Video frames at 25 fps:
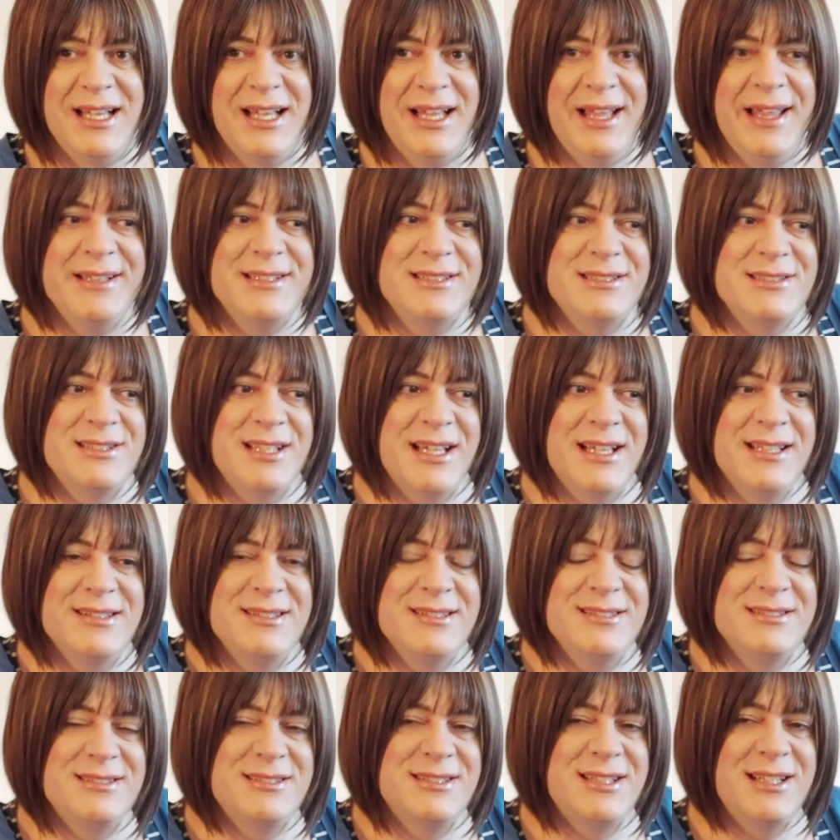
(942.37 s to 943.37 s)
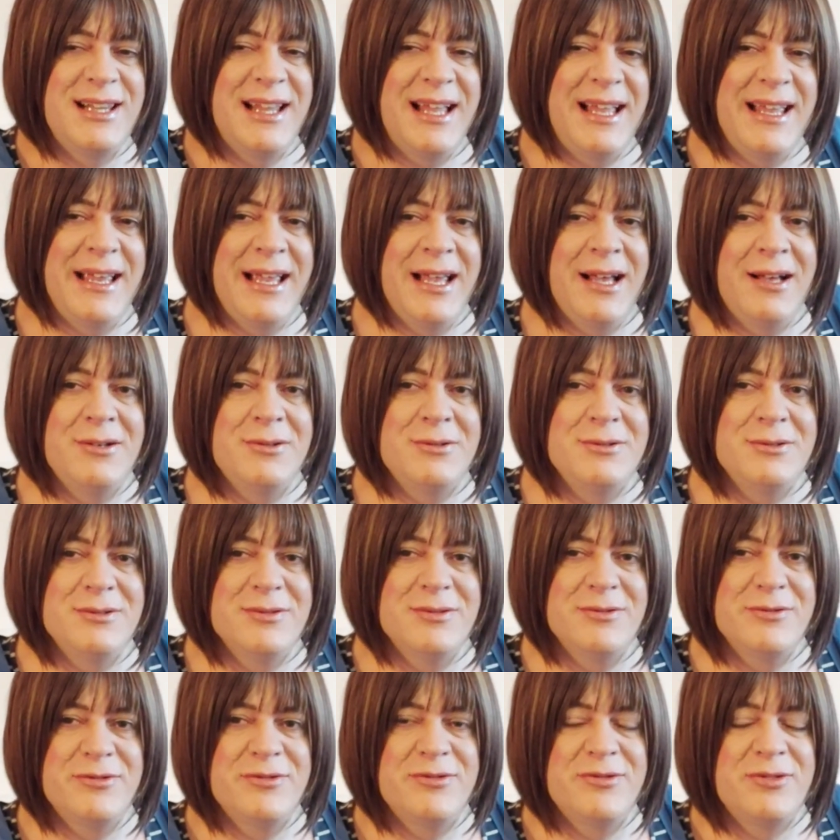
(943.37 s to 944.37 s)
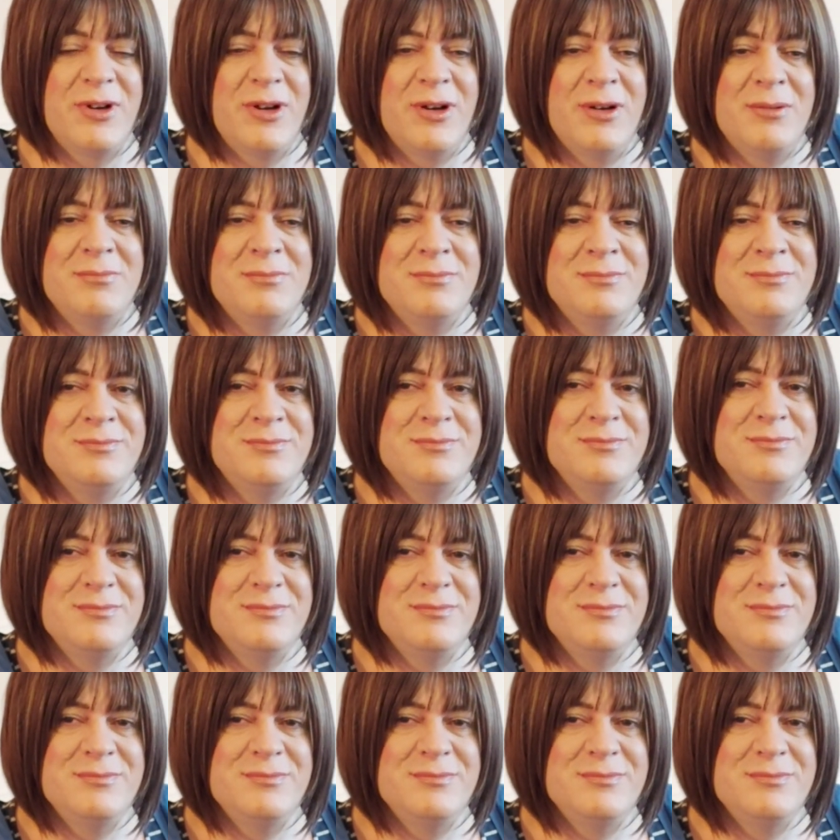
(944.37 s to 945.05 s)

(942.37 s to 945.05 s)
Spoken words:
extend the layout from